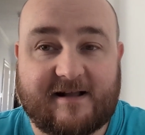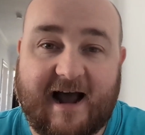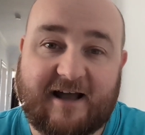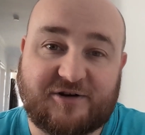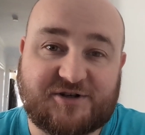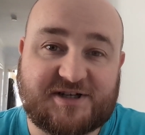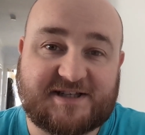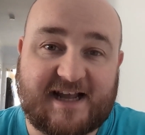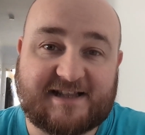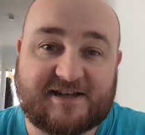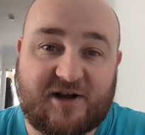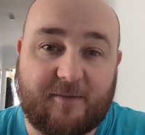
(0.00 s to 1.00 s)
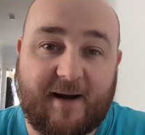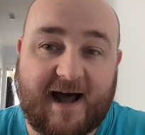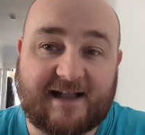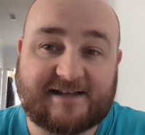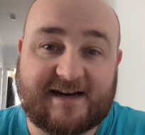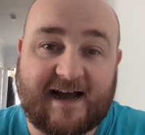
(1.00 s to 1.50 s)
allergies tend to come
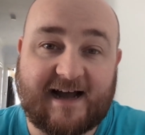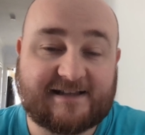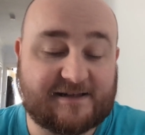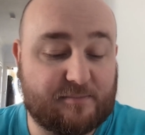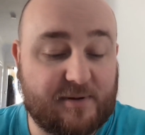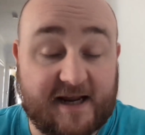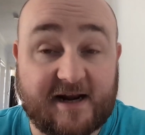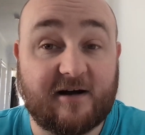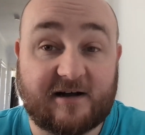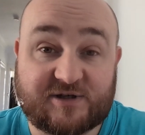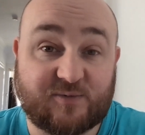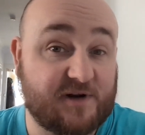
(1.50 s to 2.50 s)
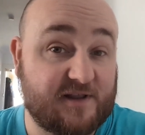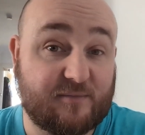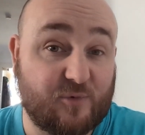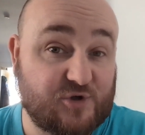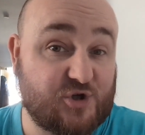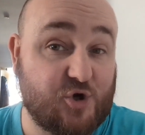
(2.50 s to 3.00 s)
hand in hand, and peanut is one of the
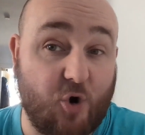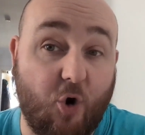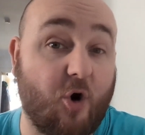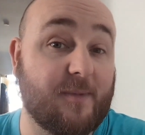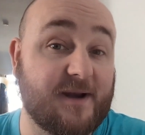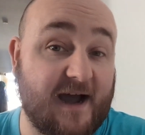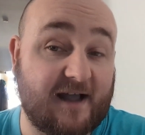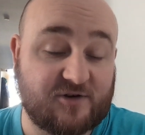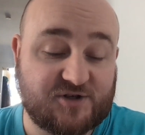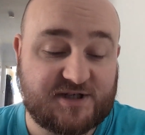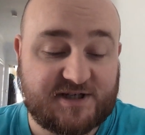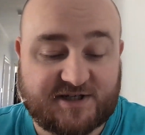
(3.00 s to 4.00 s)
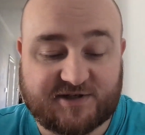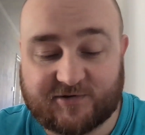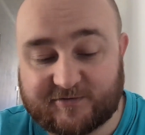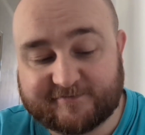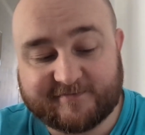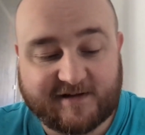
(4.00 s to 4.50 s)
most common allergies,
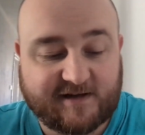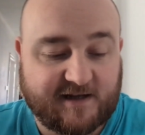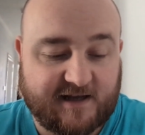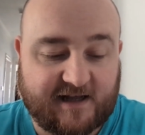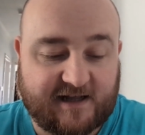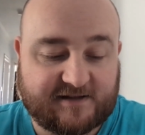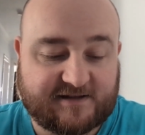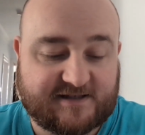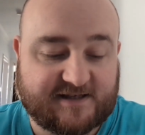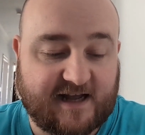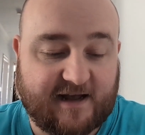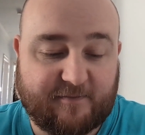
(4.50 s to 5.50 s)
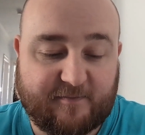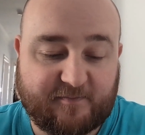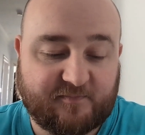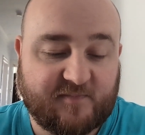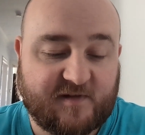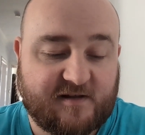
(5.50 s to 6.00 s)
so it's
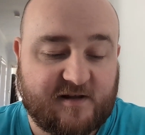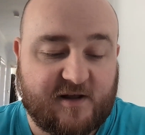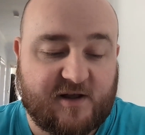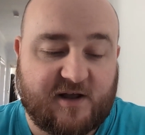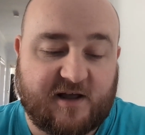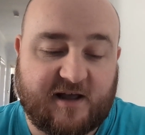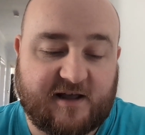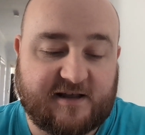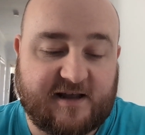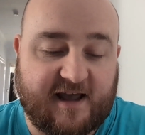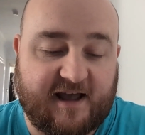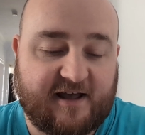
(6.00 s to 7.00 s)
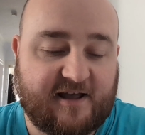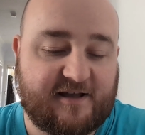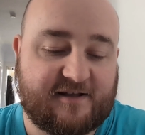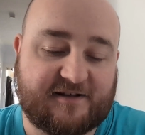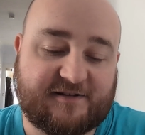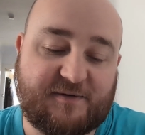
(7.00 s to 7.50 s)
yeah,
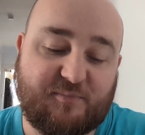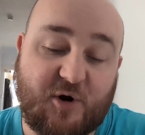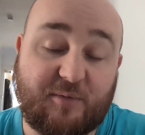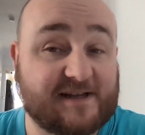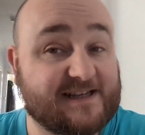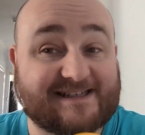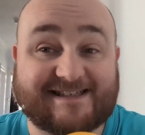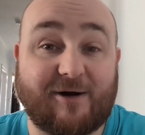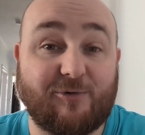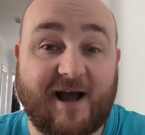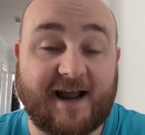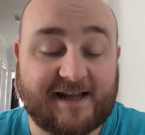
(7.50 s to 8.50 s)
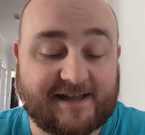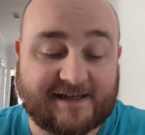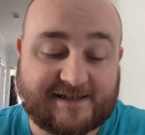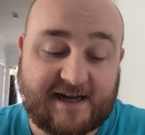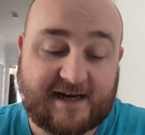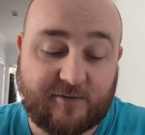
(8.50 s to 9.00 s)
you probably still can't eat
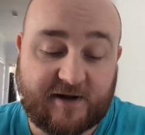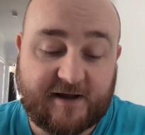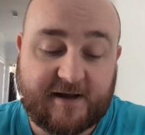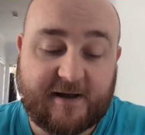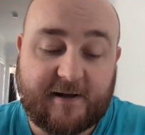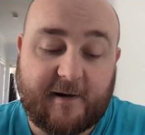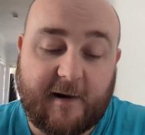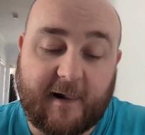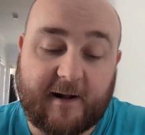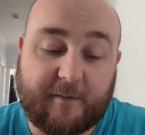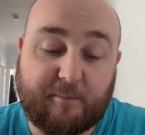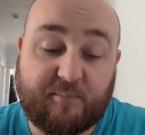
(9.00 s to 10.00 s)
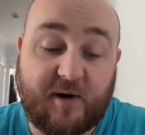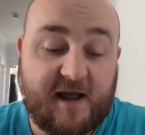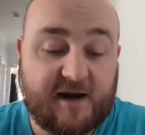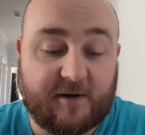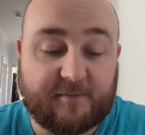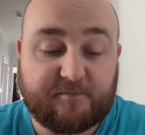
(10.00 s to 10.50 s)
this anyway. But
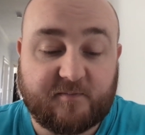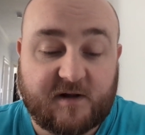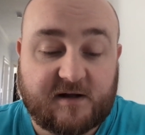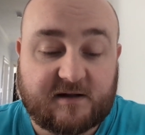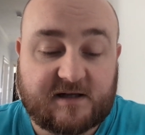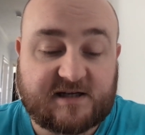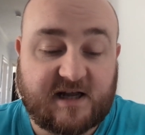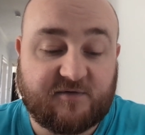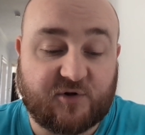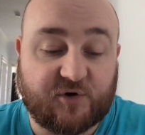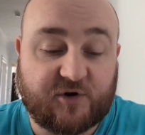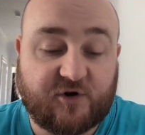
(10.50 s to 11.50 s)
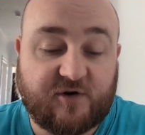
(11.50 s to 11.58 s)
anyway, let's have a look.